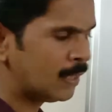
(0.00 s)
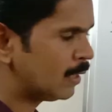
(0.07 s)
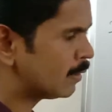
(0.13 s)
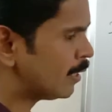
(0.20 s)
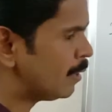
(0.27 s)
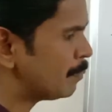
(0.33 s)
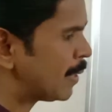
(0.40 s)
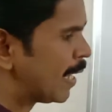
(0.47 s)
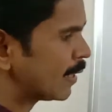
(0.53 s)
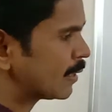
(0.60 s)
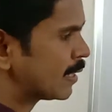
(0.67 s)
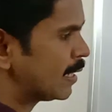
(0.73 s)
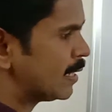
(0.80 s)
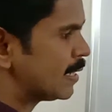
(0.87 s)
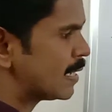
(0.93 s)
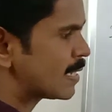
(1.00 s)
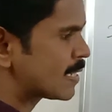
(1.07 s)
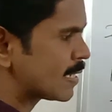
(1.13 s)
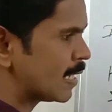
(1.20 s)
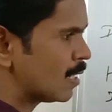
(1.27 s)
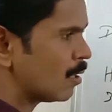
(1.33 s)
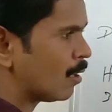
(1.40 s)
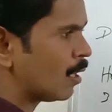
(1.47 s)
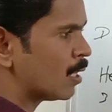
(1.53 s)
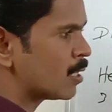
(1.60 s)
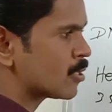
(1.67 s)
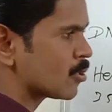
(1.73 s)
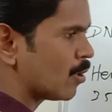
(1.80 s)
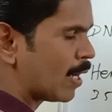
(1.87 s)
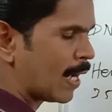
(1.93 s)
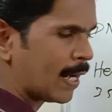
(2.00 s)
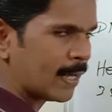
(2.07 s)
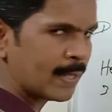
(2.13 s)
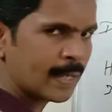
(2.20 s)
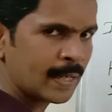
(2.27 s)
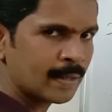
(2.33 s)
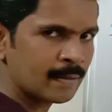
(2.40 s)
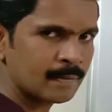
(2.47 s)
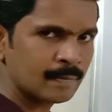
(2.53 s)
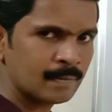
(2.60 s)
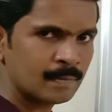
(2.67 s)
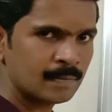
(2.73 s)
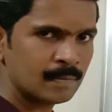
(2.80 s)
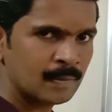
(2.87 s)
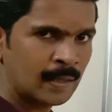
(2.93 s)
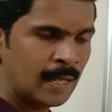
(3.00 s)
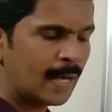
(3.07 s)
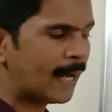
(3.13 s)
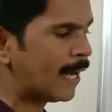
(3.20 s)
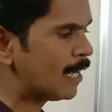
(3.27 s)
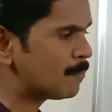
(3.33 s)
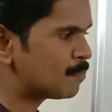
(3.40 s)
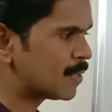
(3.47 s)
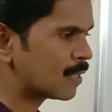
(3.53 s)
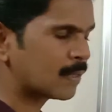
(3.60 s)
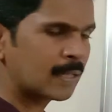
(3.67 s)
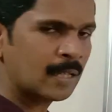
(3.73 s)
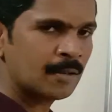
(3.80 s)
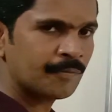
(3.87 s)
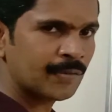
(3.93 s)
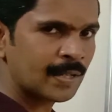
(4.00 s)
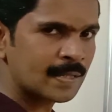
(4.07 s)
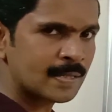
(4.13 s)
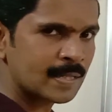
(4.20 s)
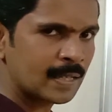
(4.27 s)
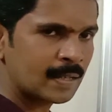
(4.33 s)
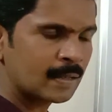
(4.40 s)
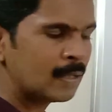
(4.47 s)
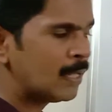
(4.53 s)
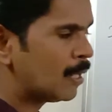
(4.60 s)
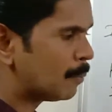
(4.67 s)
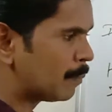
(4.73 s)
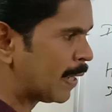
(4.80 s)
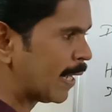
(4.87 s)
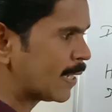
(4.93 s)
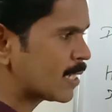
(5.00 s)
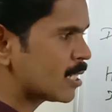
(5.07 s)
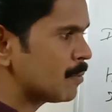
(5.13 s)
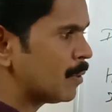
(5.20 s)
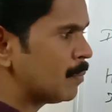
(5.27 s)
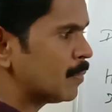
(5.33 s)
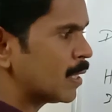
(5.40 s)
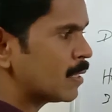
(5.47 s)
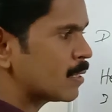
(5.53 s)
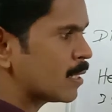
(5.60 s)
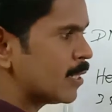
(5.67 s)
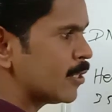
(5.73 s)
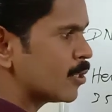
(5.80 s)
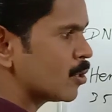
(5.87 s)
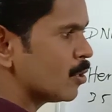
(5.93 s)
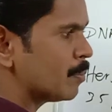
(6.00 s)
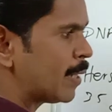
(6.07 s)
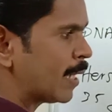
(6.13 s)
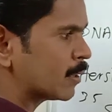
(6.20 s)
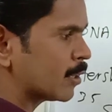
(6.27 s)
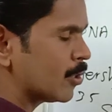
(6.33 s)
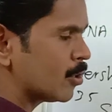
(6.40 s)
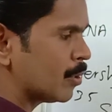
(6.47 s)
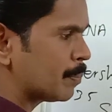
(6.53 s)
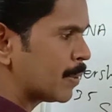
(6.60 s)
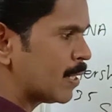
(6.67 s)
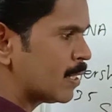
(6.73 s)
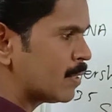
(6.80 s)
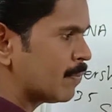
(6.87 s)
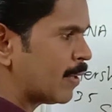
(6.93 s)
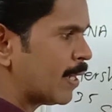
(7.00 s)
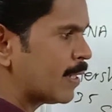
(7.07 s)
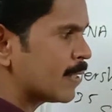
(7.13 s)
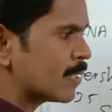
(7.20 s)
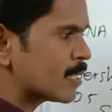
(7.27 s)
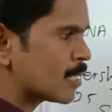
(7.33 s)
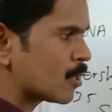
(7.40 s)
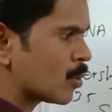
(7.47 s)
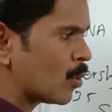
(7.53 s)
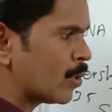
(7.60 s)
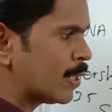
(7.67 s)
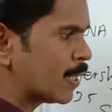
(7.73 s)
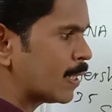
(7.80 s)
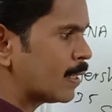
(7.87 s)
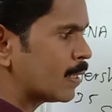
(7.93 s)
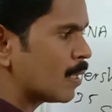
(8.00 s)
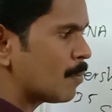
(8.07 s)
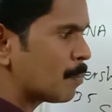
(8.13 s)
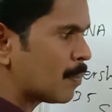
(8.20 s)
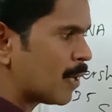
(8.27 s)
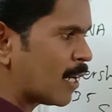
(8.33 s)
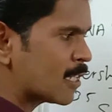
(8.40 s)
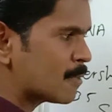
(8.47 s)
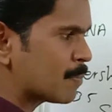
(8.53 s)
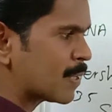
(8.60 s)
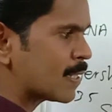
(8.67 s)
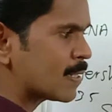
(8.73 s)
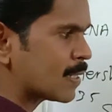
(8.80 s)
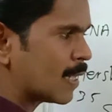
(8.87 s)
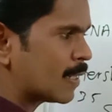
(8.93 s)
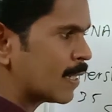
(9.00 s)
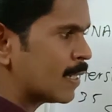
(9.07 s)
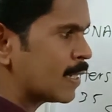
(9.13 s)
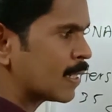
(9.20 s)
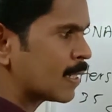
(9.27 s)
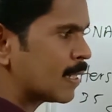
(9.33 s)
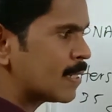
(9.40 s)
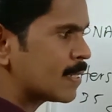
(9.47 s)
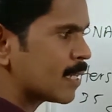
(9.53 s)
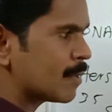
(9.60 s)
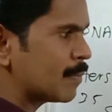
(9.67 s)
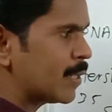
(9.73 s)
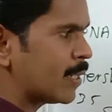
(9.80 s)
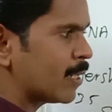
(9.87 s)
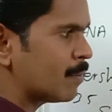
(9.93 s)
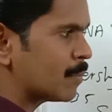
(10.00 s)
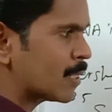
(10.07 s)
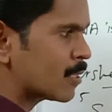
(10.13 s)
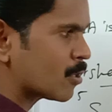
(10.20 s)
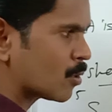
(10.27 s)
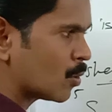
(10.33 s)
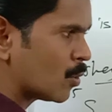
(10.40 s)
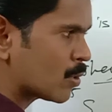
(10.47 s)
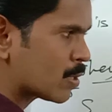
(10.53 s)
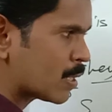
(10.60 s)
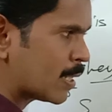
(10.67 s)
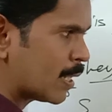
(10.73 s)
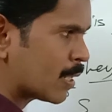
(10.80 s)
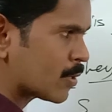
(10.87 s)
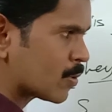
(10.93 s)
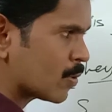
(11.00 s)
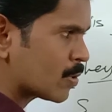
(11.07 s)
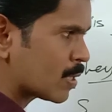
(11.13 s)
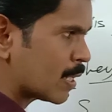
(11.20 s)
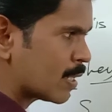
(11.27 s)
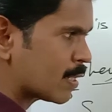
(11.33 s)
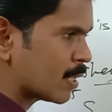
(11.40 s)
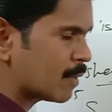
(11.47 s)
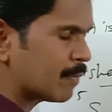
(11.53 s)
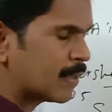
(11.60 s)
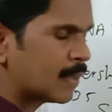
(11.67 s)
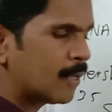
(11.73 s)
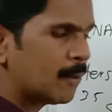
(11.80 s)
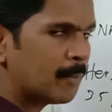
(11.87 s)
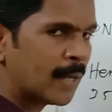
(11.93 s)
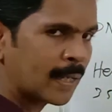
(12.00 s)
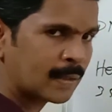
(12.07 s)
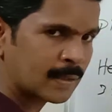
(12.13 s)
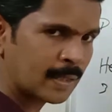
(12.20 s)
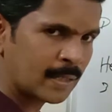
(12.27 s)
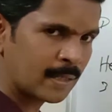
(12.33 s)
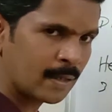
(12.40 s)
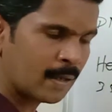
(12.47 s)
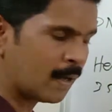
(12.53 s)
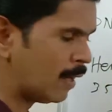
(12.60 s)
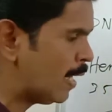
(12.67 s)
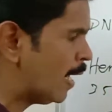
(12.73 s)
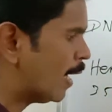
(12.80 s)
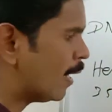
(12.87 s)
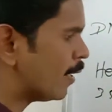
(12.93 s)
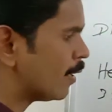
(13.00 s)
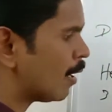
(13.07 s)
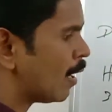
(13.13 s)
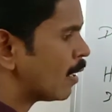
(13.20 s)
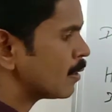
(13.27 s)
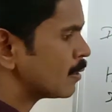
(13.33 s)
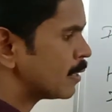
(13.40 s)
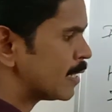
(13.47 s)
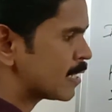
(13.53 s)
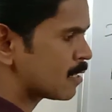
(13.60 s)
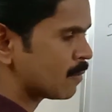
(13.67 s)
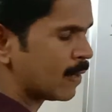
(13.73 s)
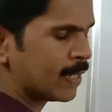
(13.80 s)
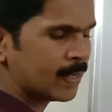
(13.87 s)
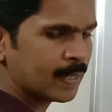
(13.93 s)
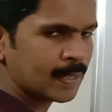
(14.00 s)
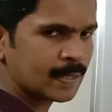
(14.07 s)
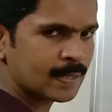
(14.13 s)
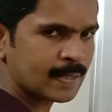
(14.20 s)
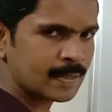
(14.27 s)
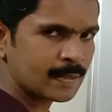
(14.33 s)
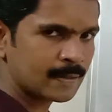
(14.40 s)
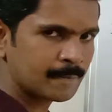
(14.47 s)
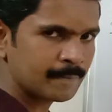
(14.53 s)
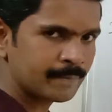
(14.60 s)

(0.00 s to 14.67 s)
Then bacterial cell also added. After the infection, maximum the T2 bacteriophage virus growing in the phosphorus containing culture medium is closely associated with the bacteria, not this virus.